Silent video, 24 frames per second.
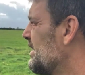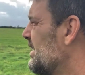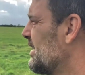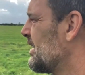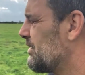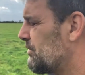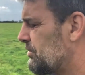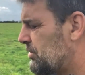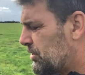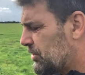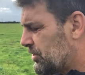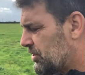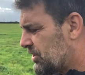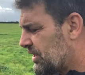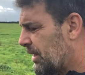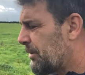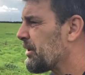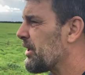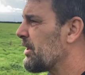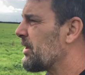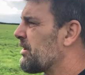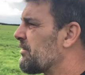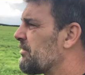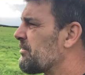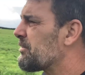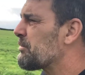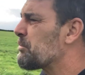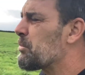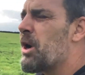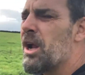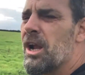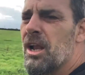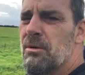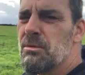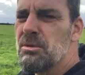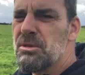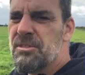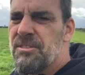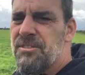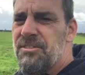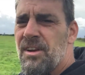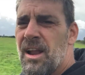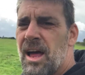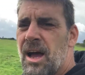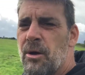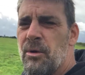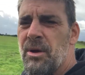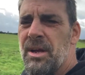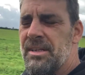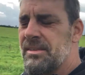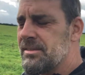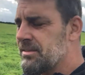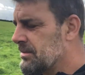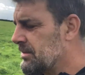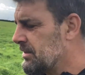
was just something that, while I was flowing,